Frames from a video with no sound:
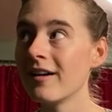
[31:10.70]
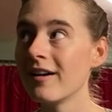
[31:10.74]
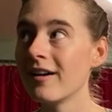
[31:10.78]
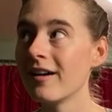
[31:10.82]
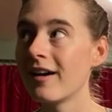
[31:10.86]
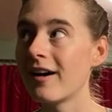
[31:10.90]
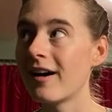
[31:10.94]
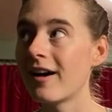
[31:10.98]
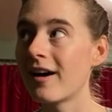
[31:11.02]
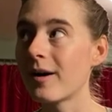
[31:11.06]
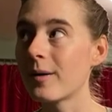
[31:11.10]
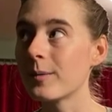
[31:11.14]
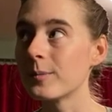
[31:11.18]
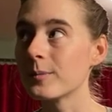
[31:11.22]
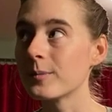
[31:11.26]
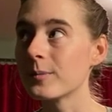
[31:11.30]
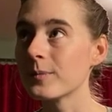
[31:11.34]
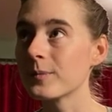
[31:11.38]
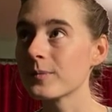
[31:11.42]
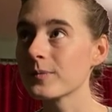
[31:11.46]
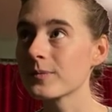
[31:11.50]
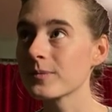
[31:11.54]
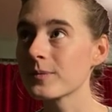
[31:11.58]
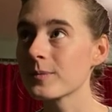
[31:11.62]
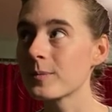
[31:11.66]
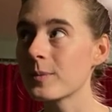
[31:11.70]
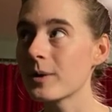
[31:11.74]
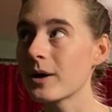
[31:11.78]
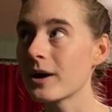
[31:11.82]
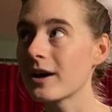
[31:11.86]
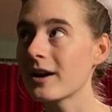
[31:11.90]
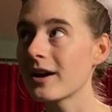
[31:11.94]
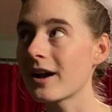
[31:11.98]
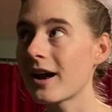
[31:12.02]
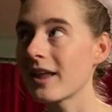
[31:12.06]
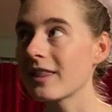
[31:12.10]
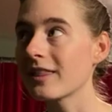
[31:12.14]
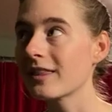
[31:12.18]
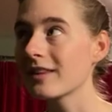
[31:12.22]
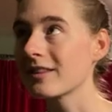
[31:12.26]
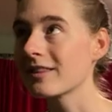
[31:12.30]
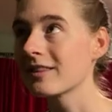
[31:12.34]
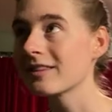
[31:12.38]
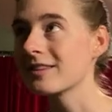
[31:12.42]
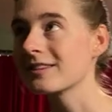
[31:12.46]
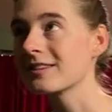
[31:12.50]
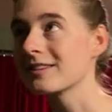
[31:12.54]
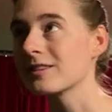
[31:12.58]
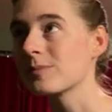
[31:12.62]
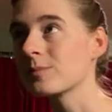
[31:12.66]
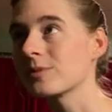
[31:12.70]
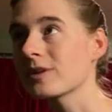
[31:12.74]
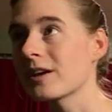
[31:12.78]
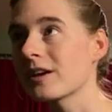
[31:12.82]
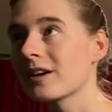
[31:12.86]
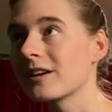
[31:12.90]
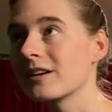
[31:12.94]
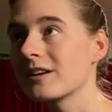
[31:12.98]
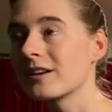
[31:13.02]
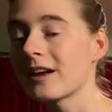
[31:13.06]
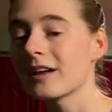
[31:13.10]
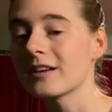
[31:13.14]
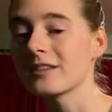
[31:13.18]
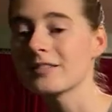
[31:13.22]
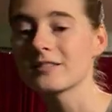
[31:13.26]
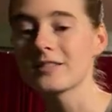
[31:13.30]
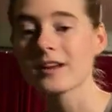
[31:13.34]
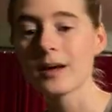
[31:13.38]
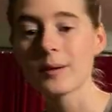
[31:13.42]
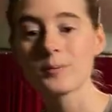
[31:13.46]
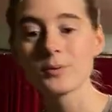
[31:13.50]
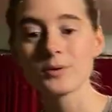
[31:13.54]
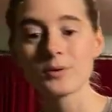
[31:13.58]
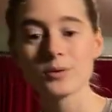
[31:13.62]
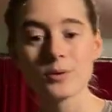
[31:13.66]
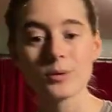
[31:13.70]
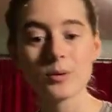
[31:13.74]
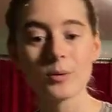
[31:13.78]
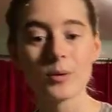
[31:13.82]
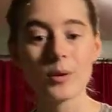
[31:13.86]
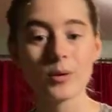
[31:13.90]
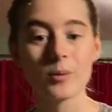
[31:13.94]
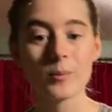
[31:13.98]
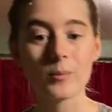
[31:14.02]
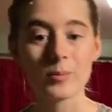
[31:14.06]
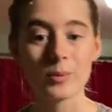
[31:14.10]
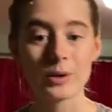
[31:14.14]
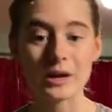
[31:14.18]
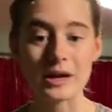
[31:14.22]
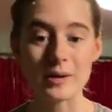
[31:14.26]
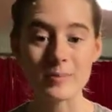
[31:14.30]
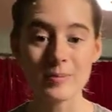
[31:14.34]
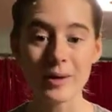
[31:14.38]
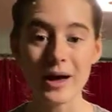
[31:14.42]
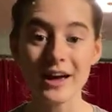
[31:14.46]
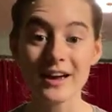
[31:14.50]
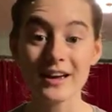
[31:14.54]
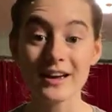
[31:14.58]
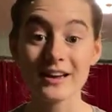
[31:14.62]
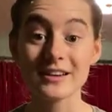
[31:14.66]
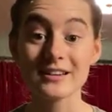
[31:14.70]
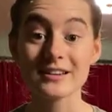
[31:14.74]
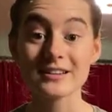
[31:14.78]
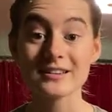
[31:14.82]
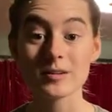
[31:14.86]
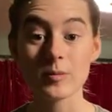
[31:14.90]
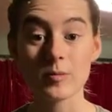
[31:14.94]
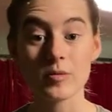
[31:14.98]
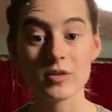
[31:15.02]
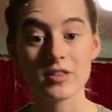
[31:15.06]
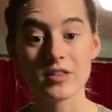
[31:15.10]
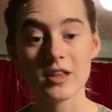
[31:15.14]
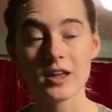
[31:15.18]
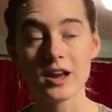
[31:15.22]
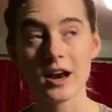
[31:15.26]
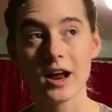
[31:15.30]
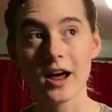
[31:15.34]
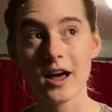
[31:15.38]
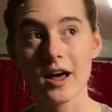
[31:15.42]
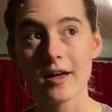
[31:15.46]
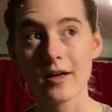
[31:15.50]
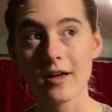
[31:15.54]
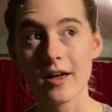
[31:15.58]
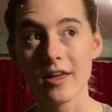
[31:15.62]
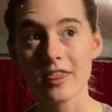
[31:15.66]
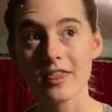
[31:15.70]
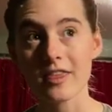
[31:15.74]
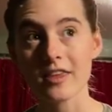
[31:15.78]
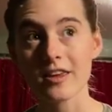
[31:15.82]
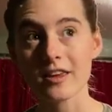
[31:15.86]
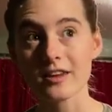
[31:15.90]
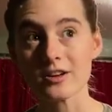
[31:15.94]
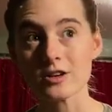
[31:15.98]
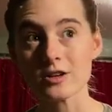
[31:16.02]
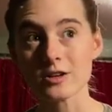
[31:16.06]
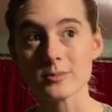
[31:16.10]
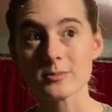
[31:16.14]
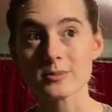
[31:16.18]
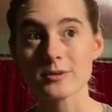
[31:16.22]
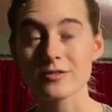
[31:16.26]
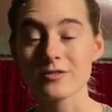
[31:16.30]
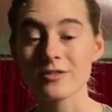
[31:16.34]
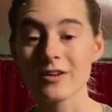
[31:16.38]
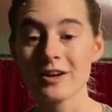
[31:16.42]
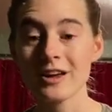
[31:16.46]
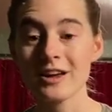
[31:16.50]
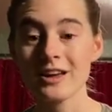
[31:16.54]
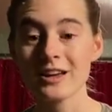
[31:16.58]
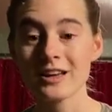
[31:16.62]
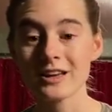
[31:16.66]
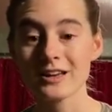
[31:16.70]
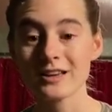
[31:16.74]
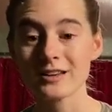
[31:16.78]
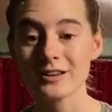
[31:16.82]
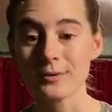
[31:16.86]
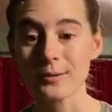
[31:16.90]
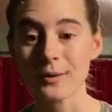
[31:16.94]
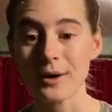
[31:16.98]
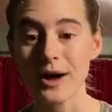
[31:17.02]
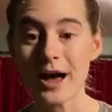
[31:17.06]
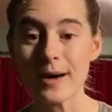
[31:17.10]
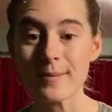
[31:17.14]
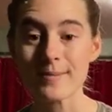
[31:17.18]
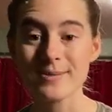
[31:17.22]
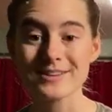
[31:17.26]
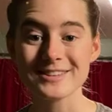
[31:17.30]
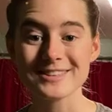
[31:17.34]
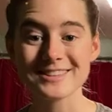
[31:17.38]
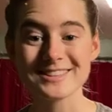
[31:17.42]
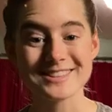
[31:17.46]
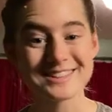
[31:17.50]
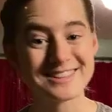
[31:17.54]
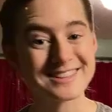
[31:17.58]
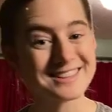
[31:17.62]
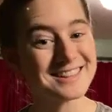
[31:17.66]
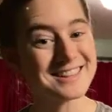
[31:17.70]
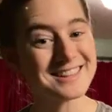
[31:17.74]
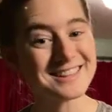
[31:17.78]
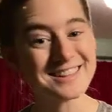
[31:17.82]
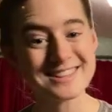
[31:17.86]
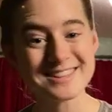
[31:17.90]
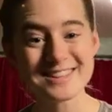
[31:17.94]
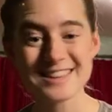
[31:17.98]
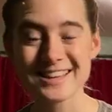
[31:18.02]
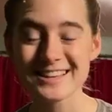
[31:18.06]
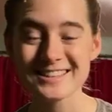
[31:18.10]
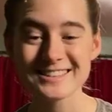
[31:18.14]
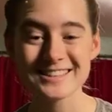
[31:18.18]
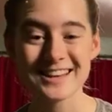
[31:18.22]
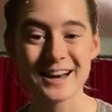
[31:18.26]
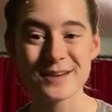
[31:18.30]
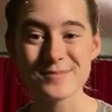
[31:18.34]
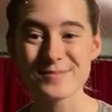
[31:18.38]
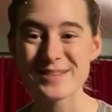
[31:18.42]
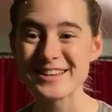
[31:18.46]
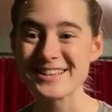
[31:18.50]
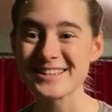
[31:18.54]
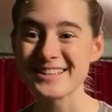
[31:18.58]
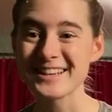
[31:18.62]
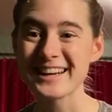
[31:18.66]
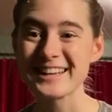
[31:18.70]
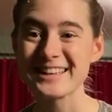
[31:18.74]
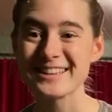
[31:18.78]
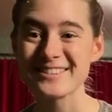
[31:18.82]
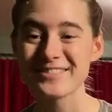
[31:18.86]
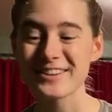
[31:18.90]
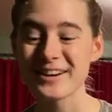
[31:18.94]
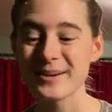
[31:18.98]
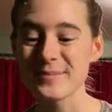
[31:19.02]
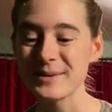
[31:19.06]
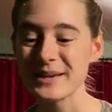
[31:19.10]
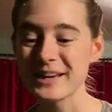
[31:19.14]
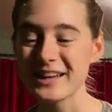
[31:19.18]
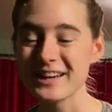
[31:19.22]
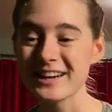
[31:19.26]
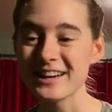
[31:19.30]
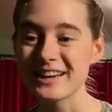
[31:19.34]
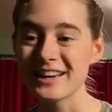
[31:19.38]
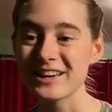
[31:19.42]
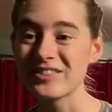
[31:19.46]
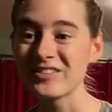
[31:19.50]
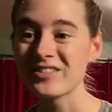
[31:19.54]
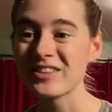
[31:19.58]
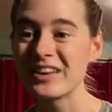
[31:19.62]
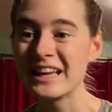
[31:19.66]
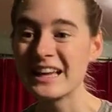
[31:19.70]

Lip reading: but I think this seems like a nice time to bring it back. And it's something that I think, in terms of, you know, habits, things that I mentioned at the very beginning of